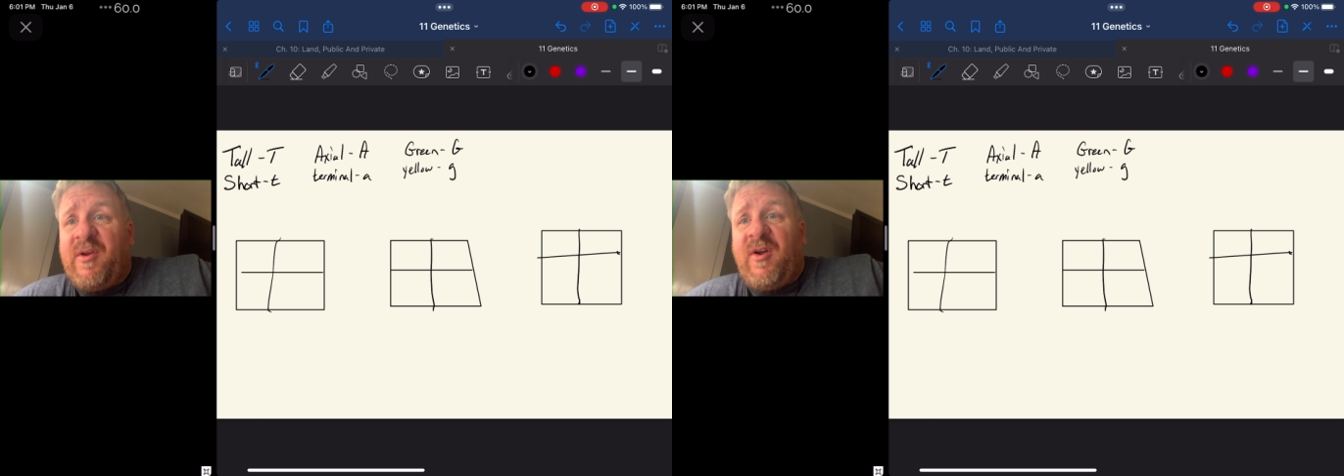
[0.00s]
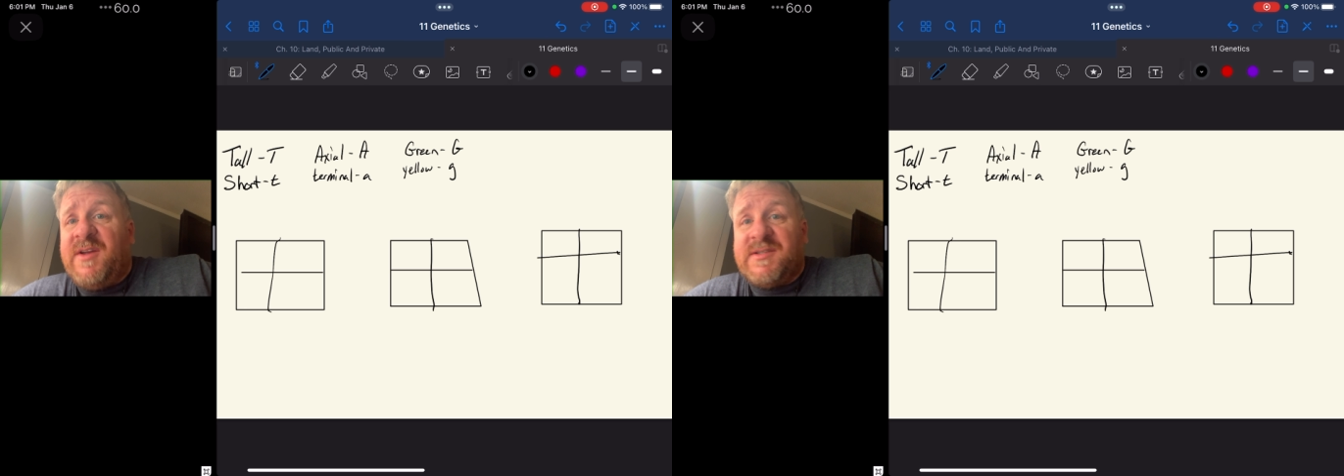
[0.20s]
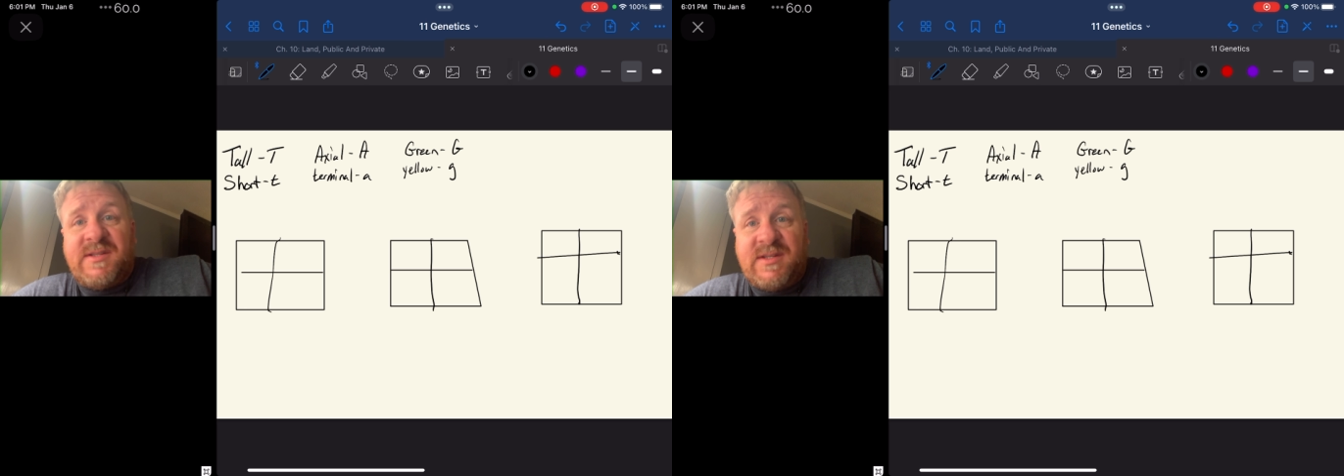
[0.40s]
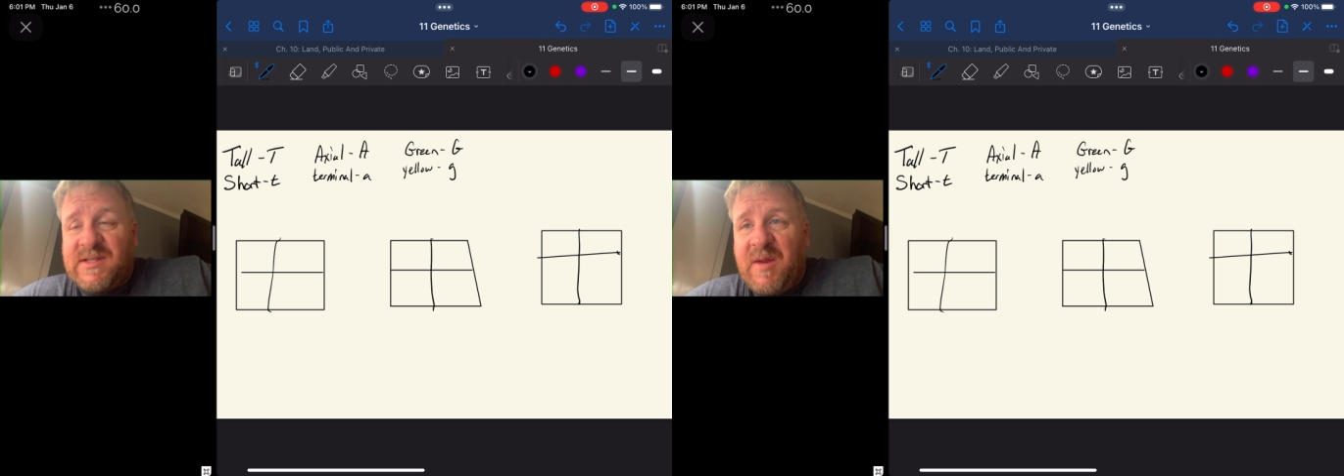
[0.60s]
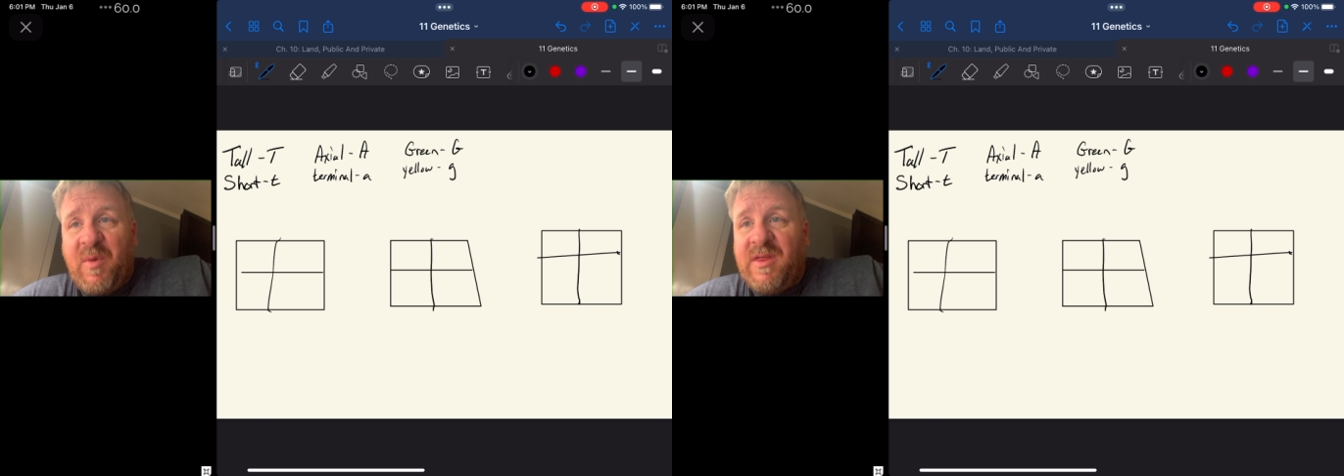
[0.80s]
crosses the
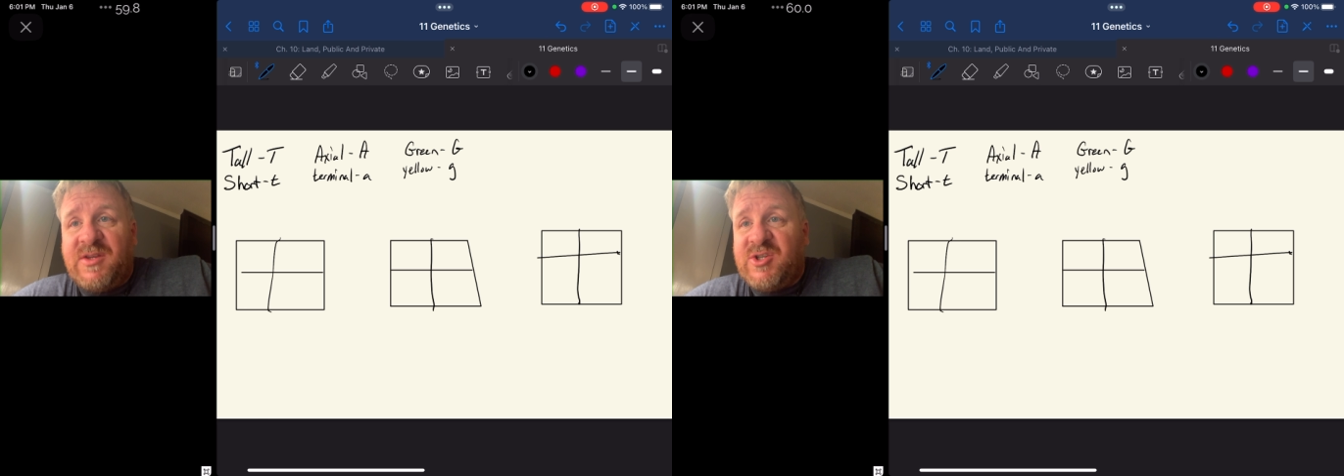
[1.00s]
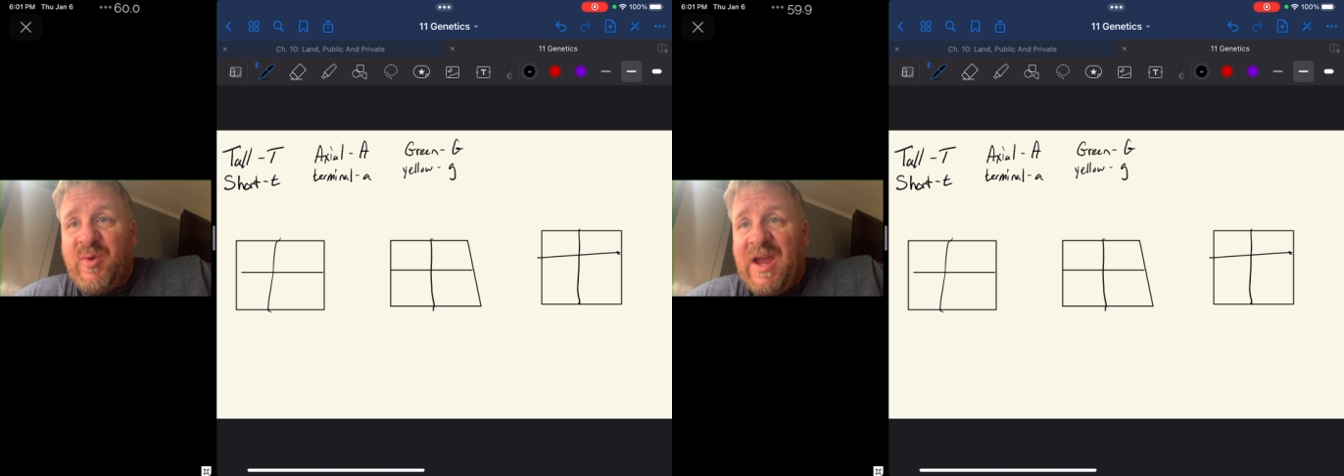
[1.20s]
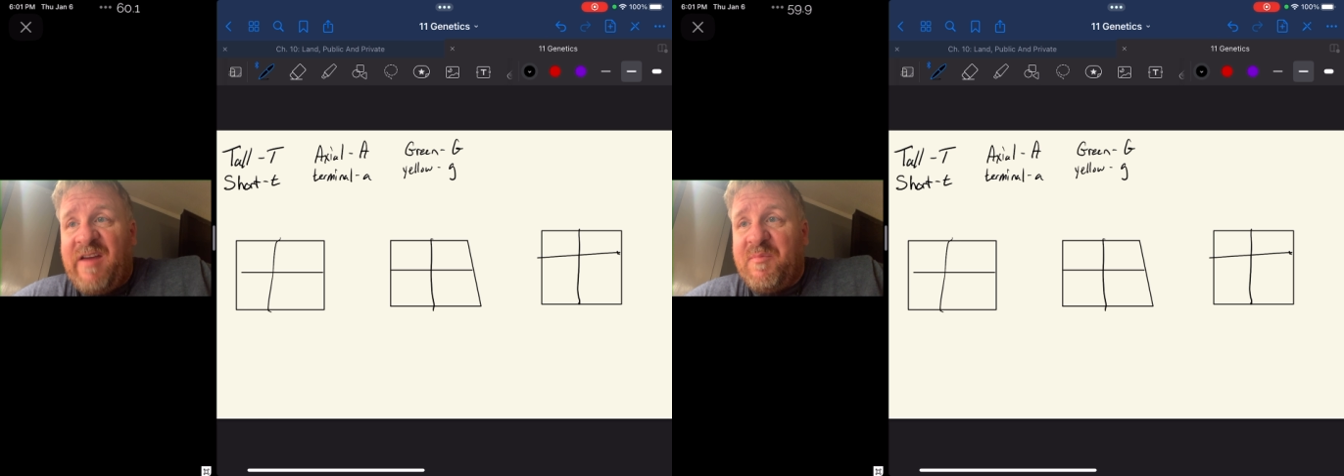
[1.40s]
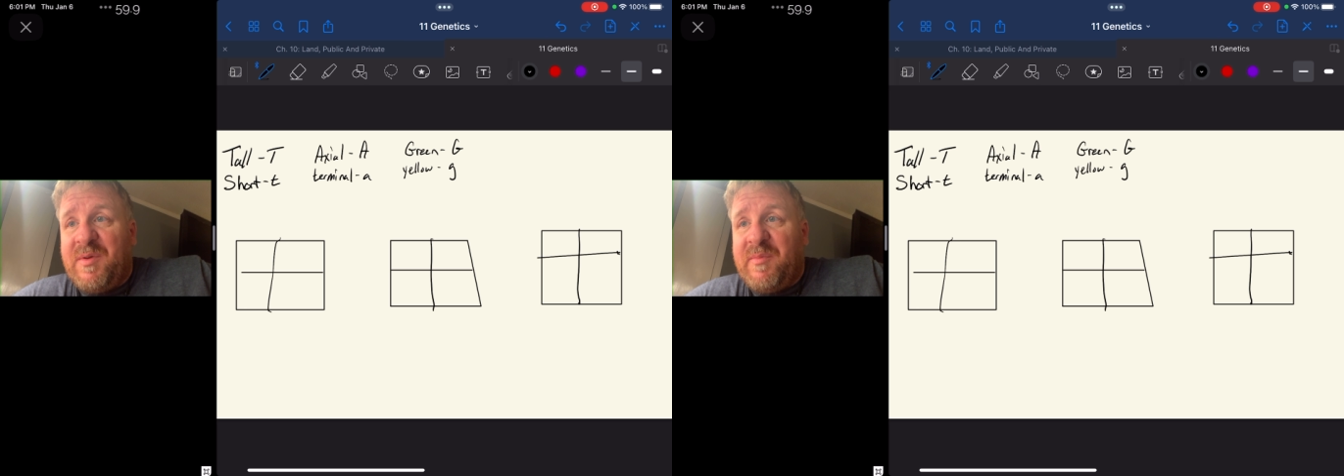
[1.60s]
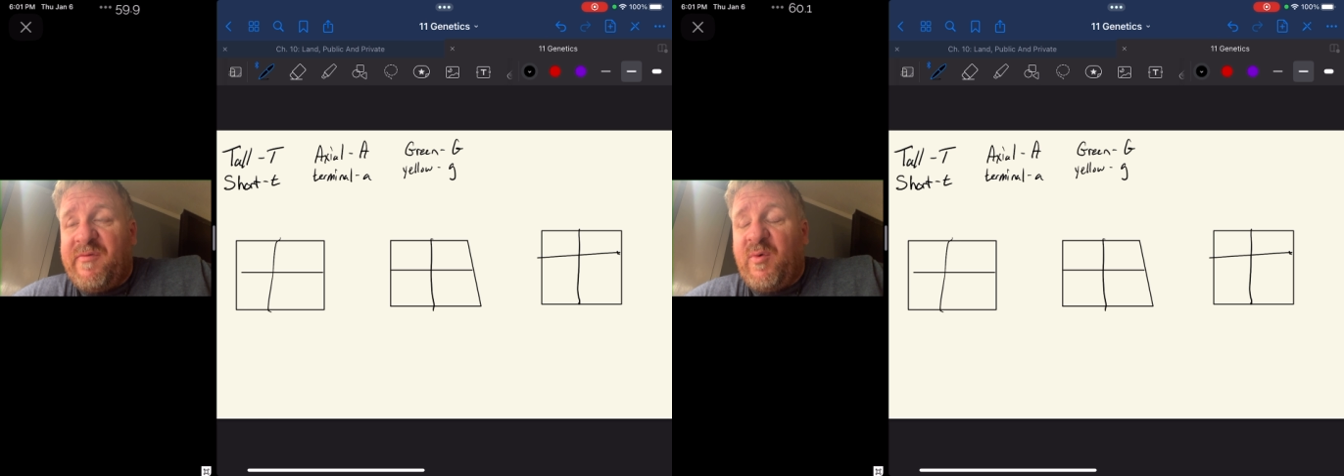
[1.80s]
same way that you have
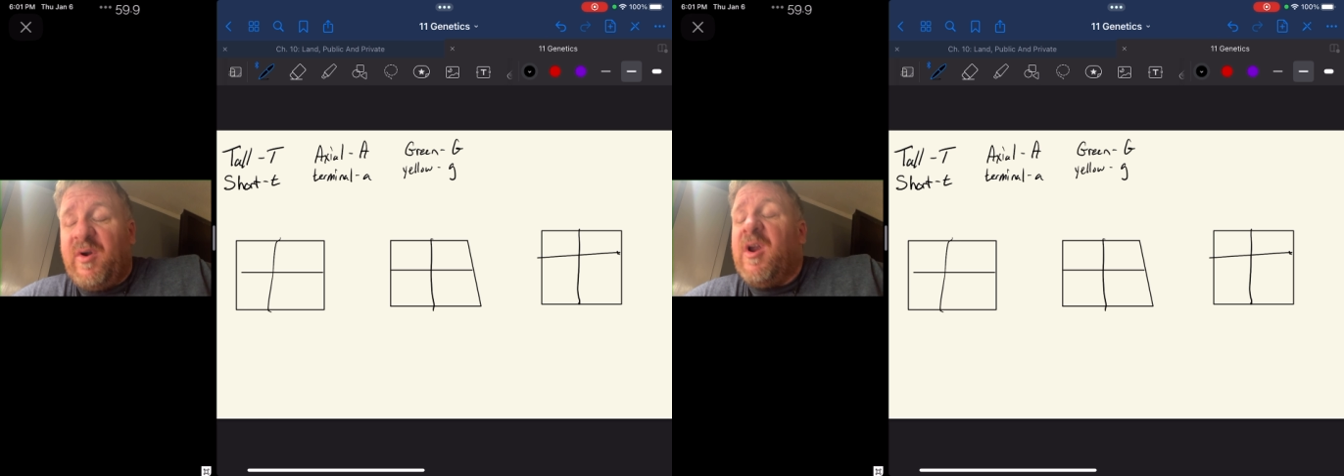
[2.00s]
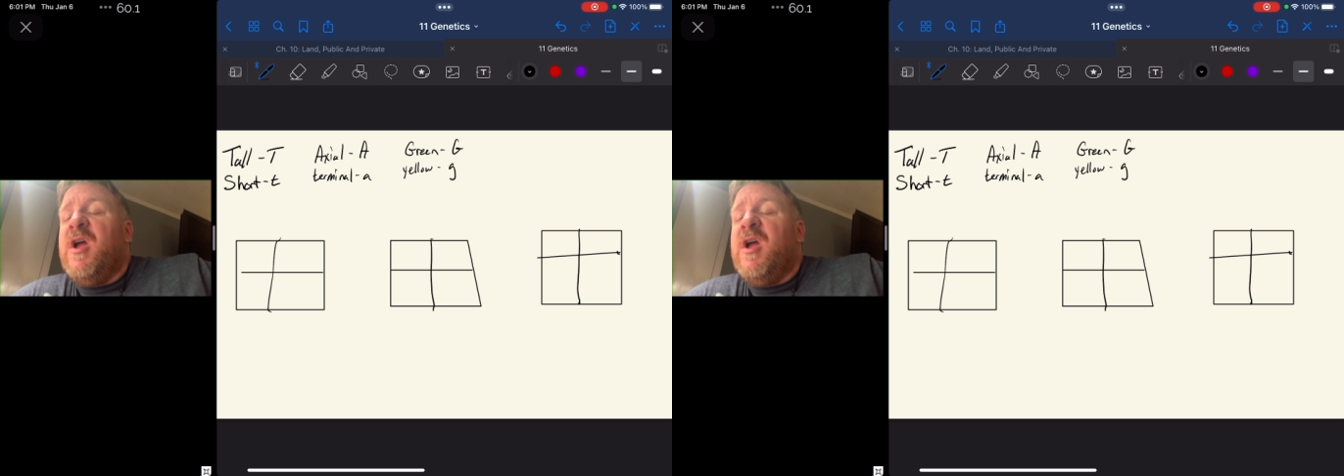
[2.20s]
been before.